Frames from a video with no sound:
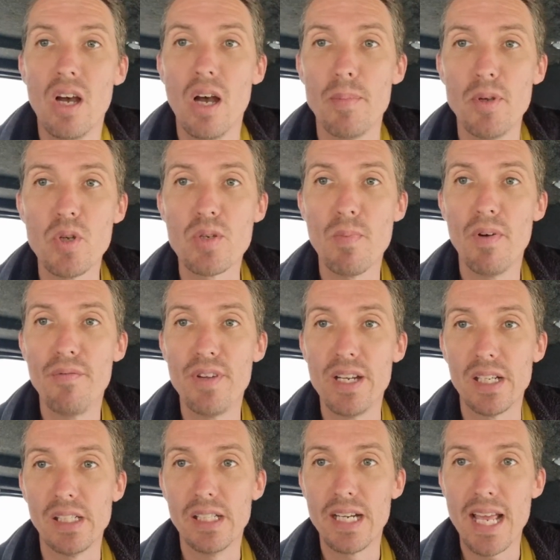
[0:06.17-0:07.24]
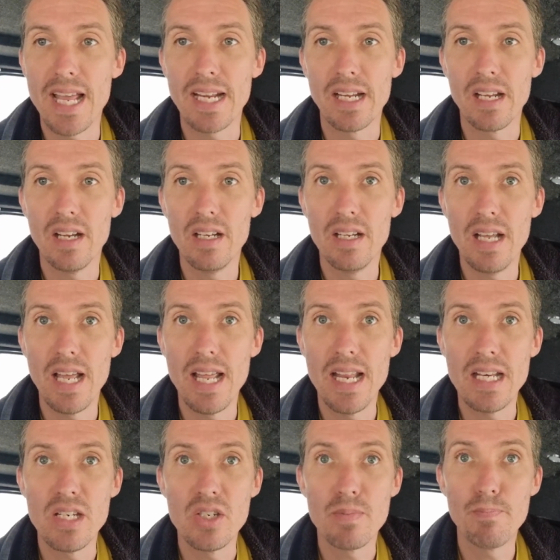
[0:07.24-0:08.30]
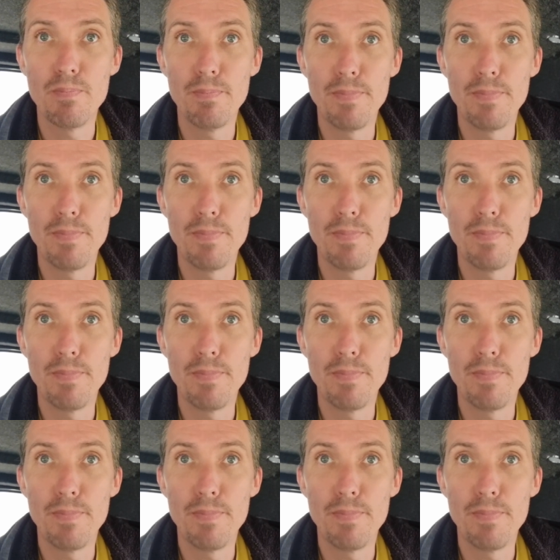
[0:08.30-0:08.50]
I'm using my vehicle in anger, and